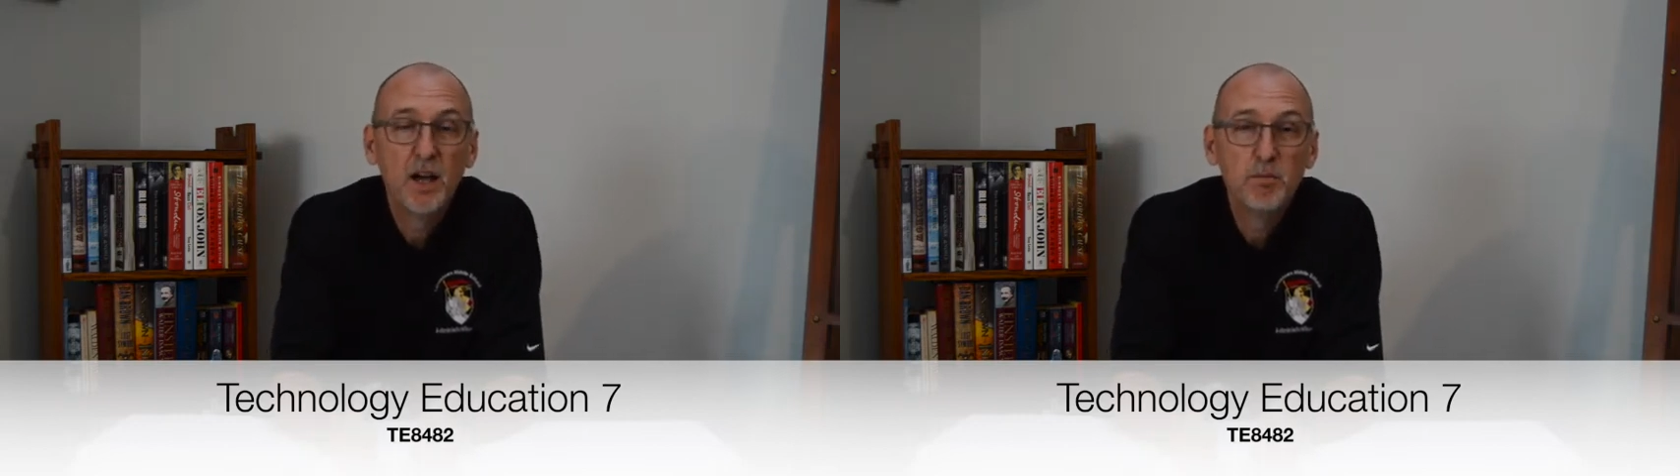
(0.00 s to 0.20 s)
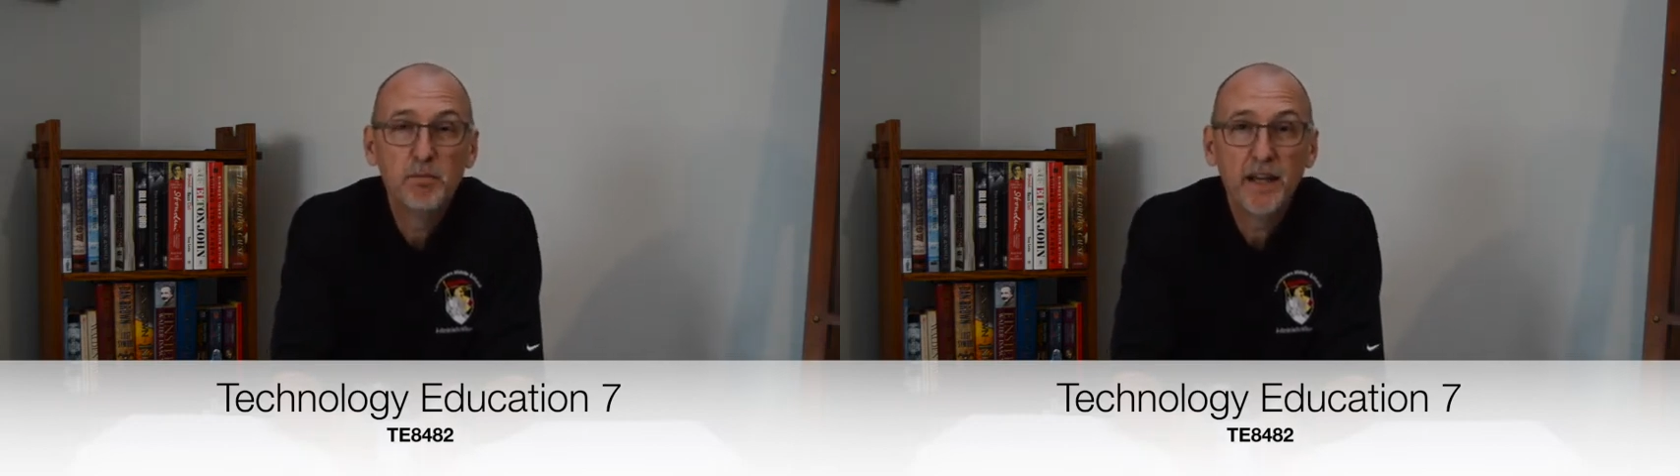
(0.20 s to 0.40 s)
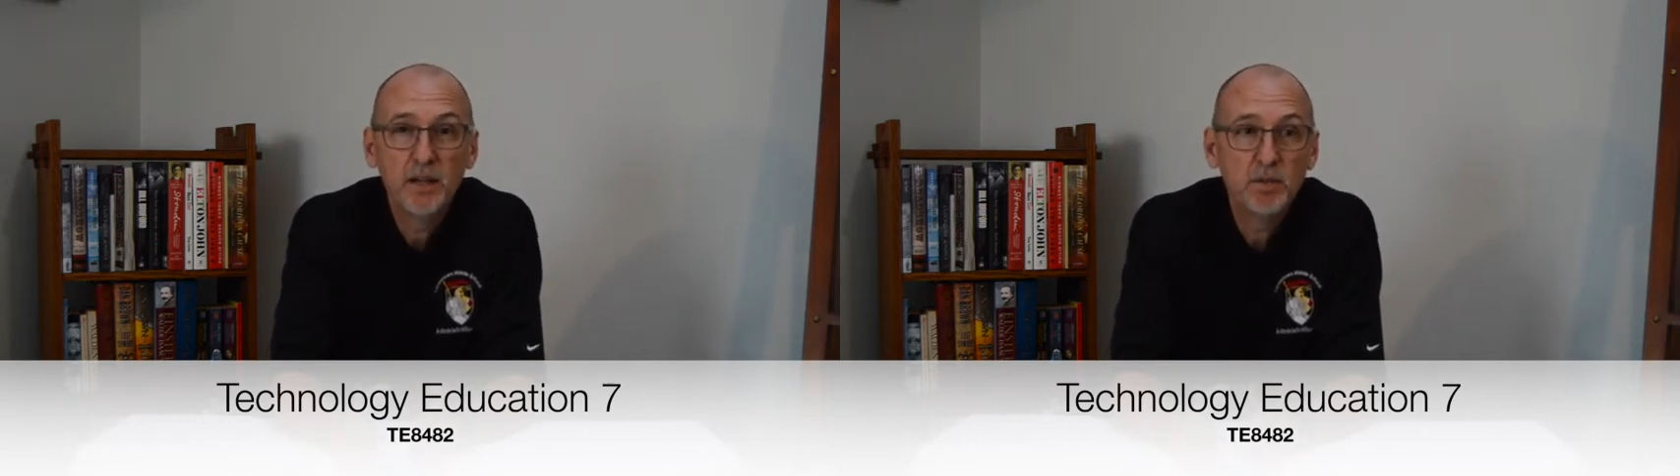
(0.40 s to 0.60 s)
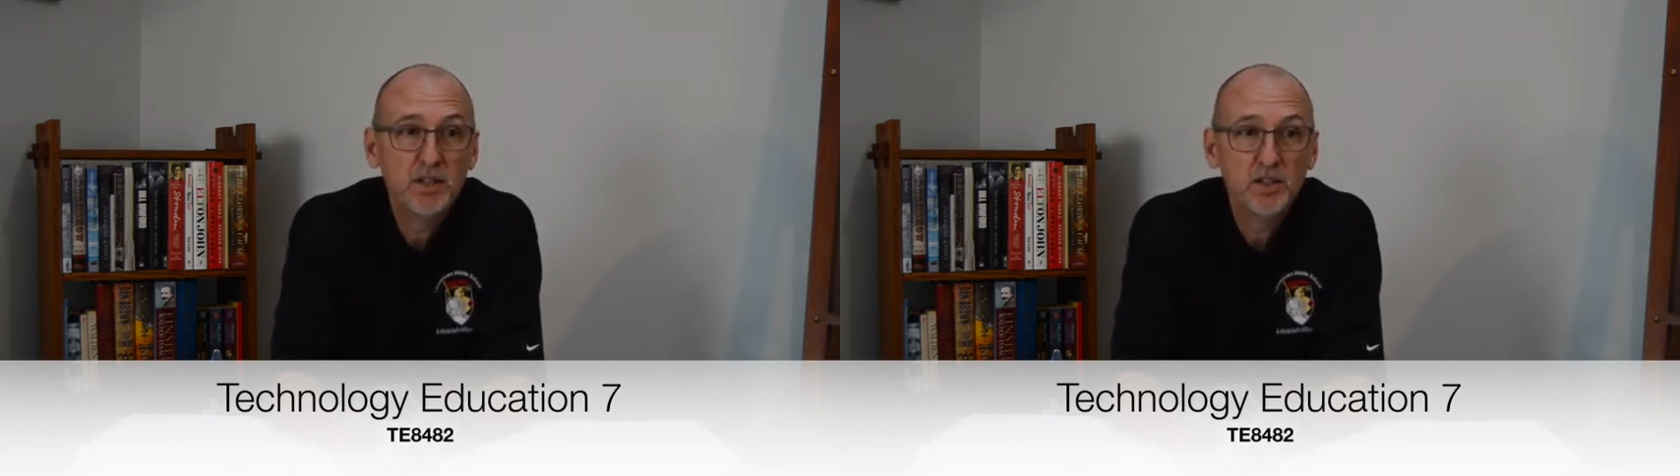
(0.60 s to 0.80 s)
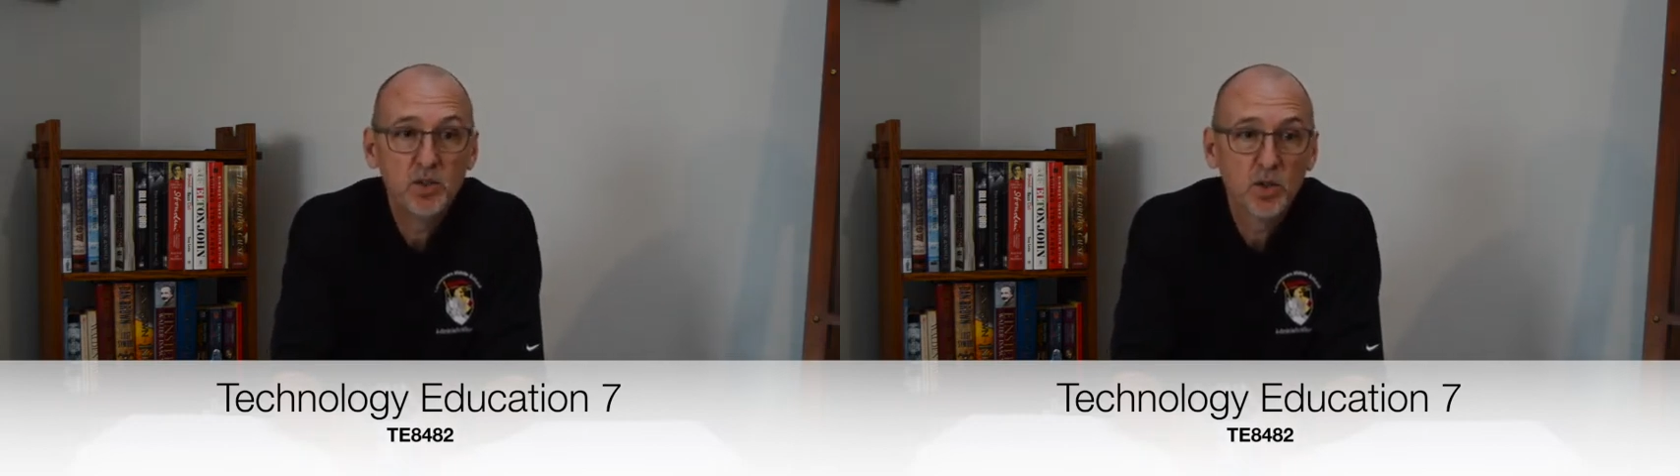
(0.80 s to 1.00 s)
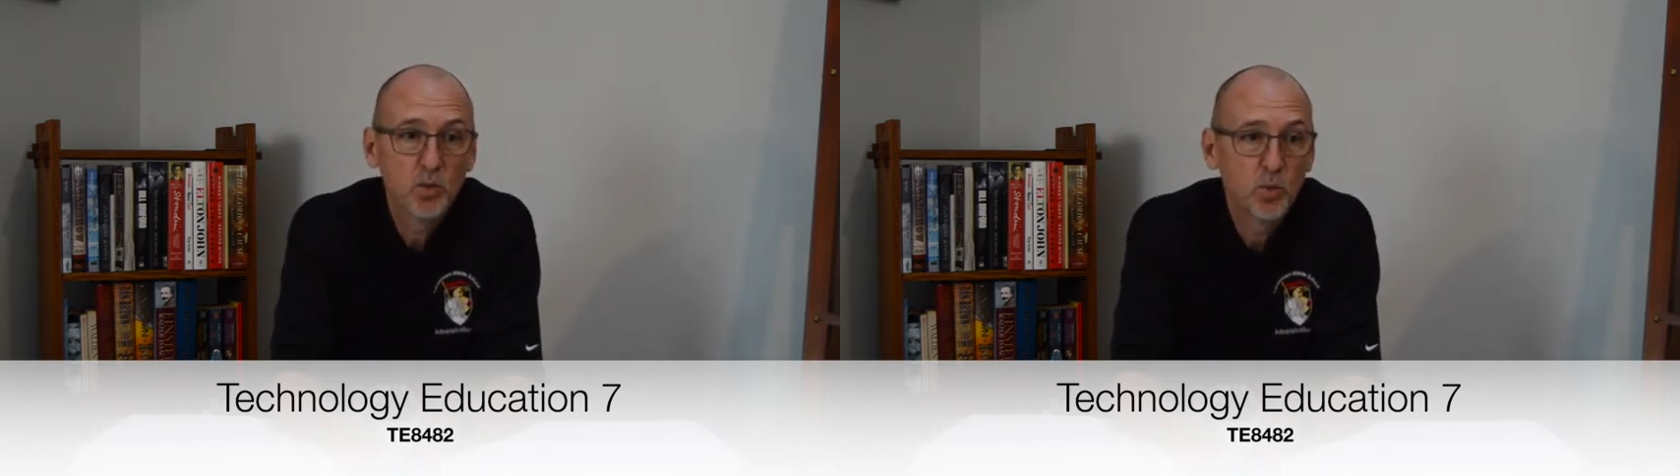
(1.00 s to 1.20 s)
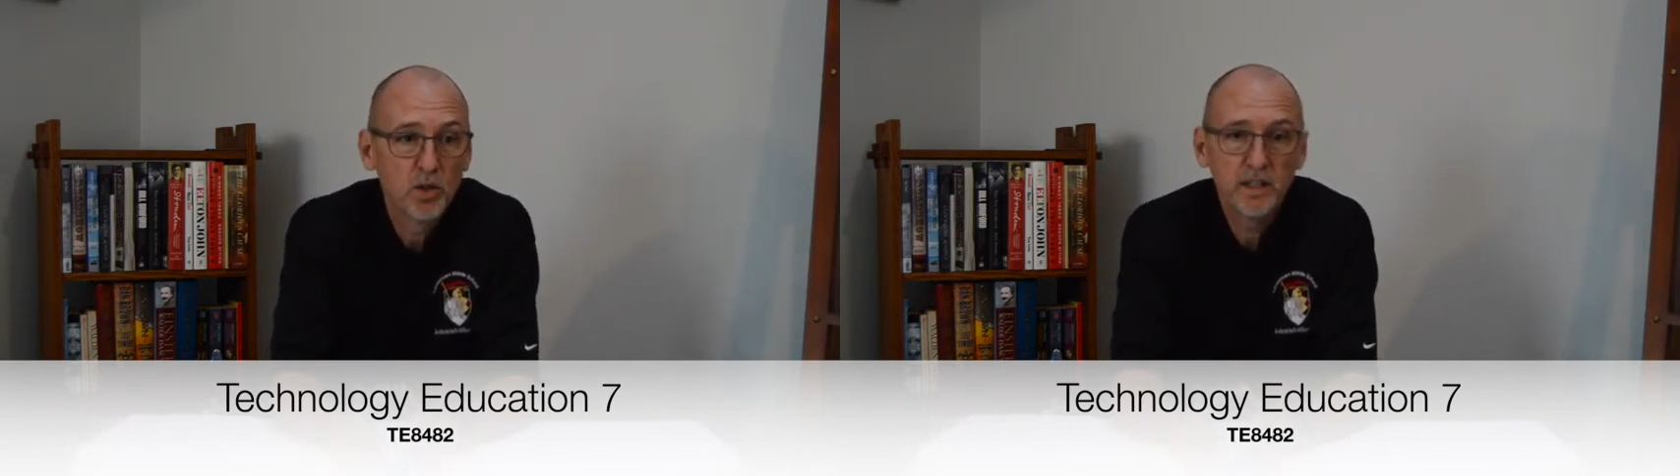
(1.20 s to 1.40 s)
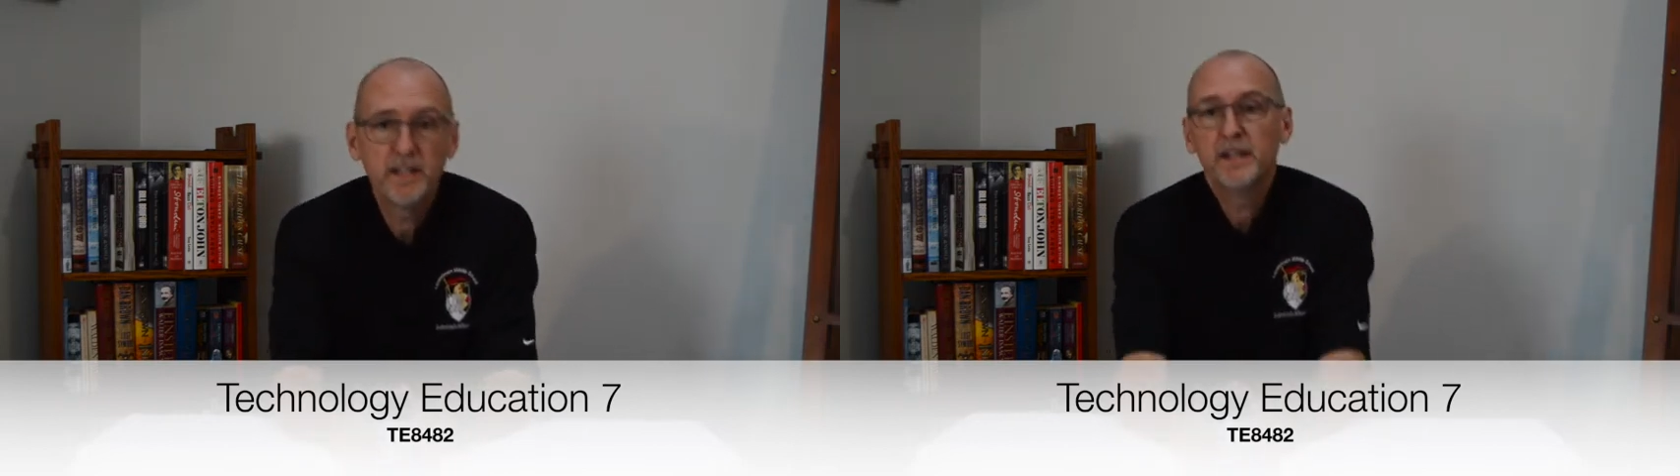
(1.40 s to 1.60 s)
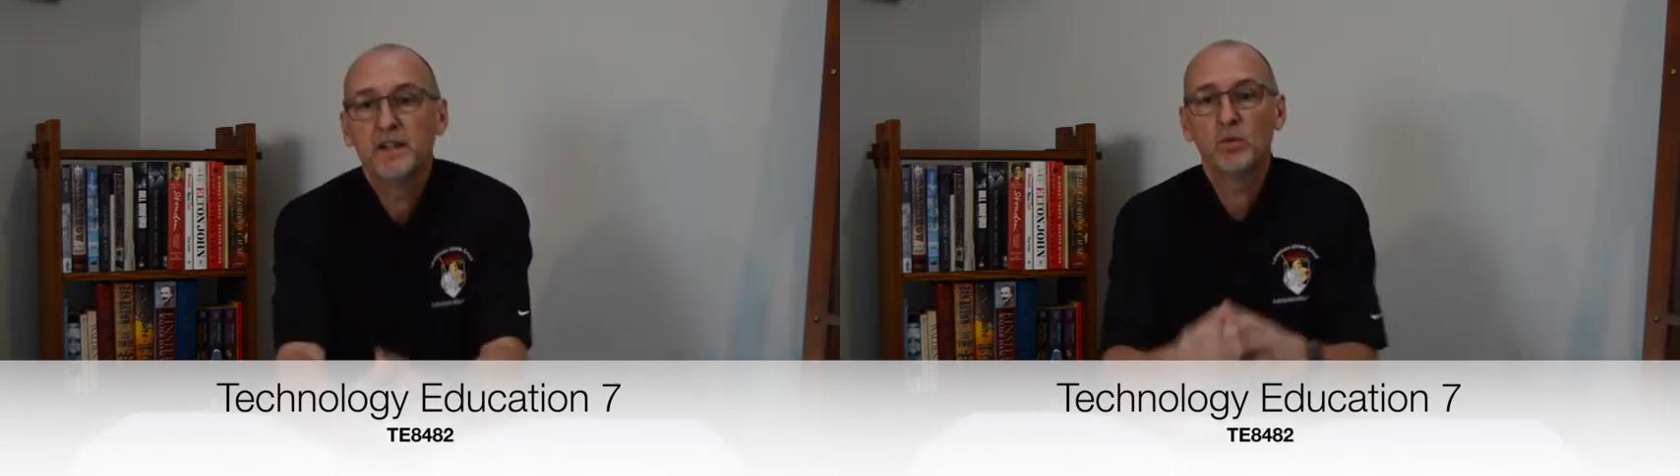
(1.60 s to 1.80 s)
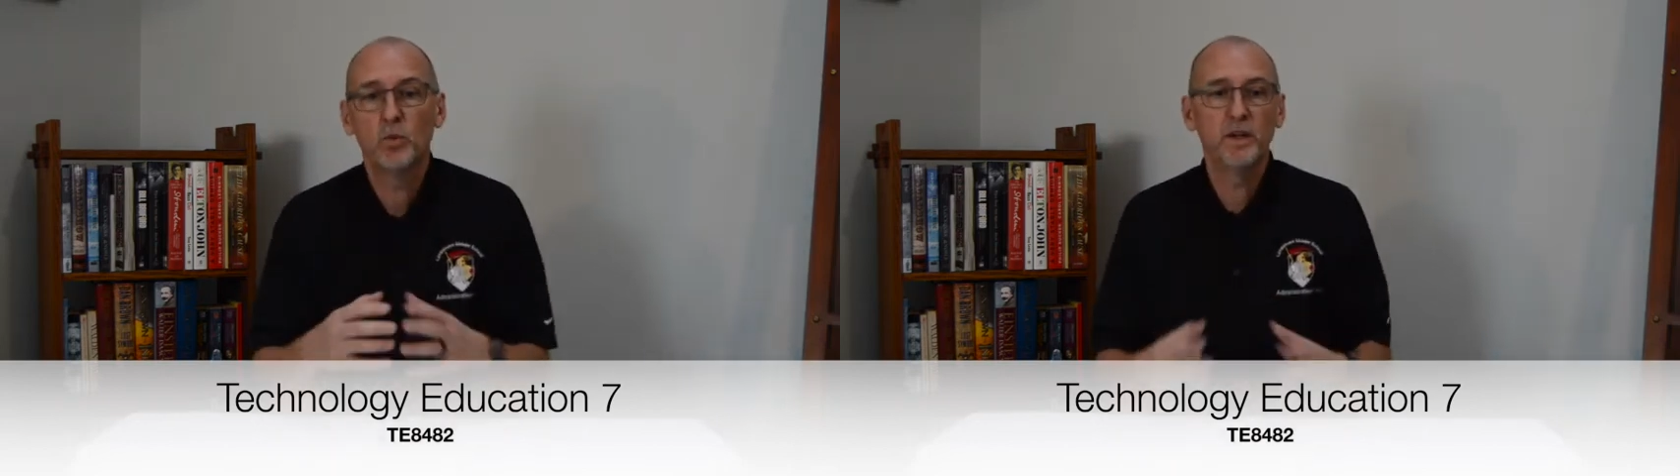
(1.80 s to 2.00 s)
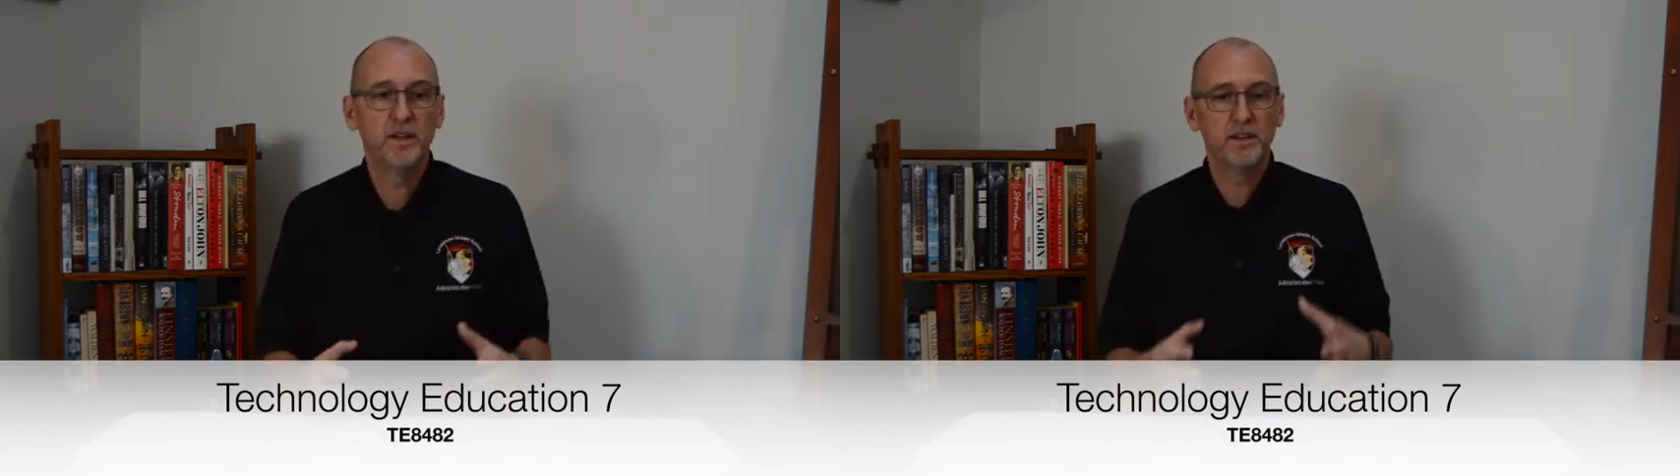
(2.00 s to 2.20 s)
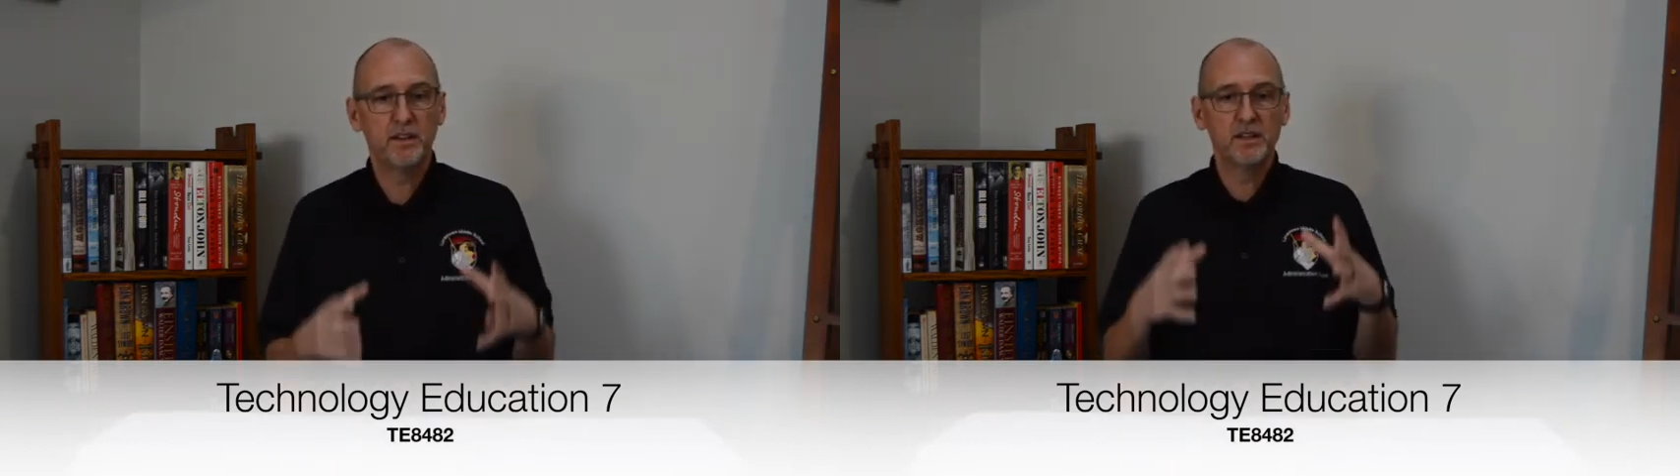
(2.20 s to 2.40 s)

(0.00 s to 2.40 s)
Maybe you're working with